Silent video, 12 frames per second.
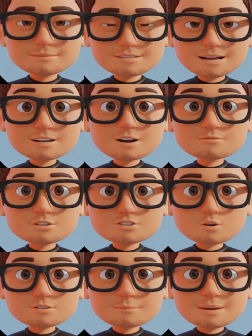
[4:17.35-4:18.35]
That covers
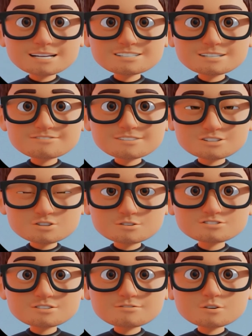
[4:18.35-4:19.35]
all the basic
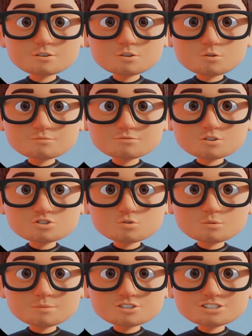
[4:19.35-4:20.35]
features of your new
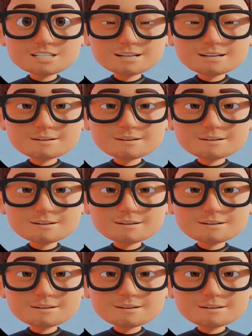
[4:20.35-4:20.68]
virtual machine.